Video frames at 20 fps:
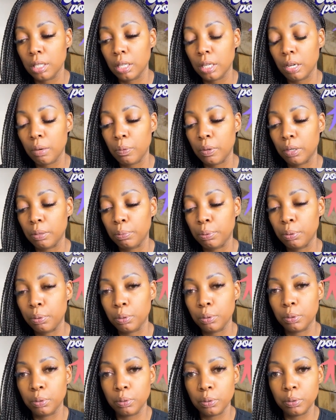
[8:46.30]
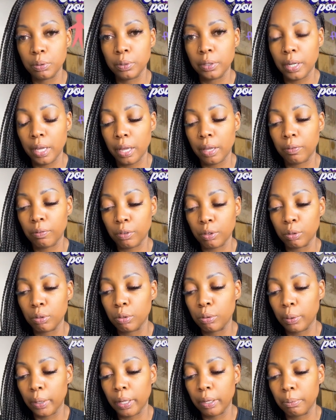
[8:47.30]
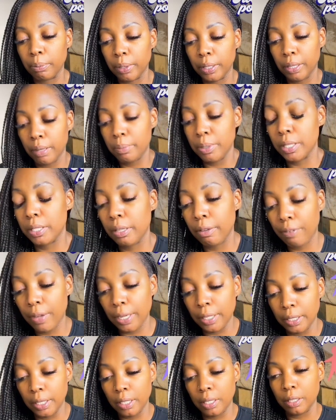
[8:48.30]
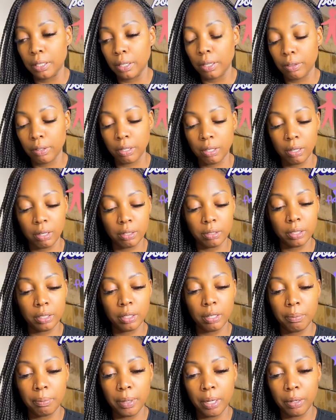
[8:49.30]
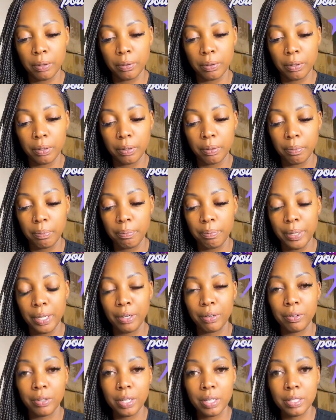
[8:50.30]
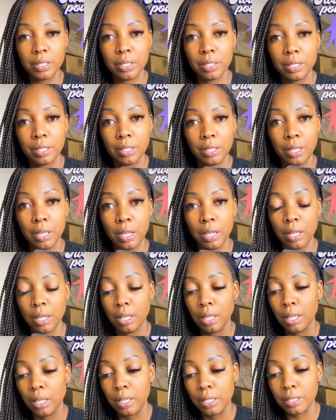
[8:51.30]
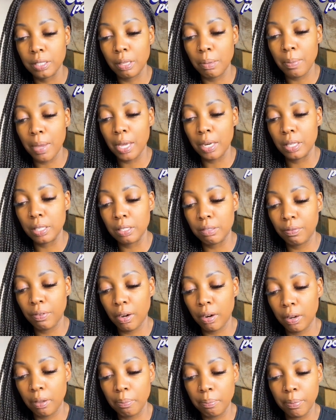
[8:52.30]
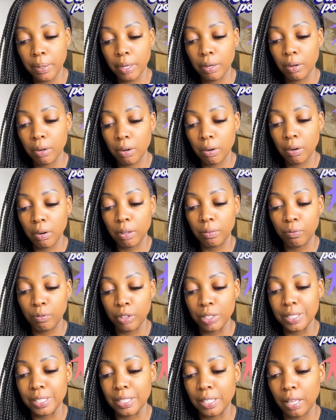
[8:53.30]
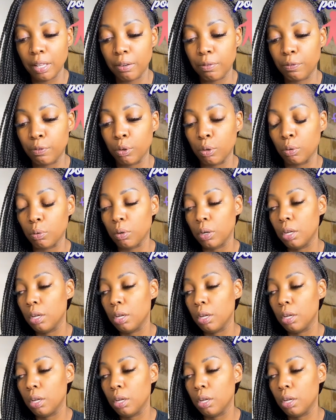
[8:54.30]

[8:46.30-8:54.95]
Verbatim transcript: I want to pull on that real quick, but let me see if I can get another card to come out. Bitterness. Yeah, somebody is very bitter and resentful.